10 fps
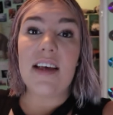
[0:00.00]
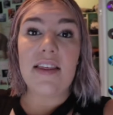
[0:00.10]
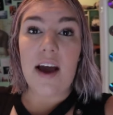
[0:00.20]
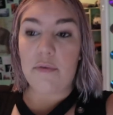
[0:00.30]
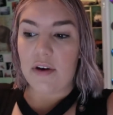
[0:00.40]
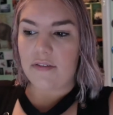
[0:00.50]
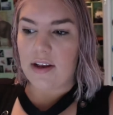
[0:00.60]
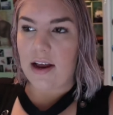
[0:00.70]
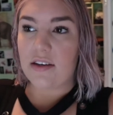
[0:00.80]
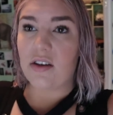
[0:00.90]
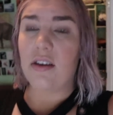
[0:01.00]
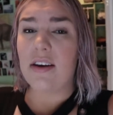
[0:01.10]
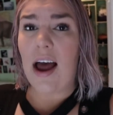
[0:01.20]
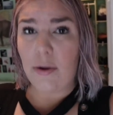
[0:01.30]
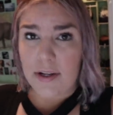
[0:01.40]
the outfit of the day, so
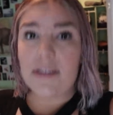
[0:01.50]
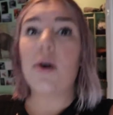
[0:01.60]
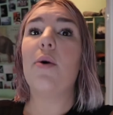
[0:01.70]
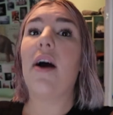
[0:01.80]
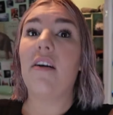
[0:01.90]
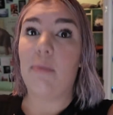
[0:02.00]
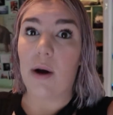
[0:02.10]
now let's go have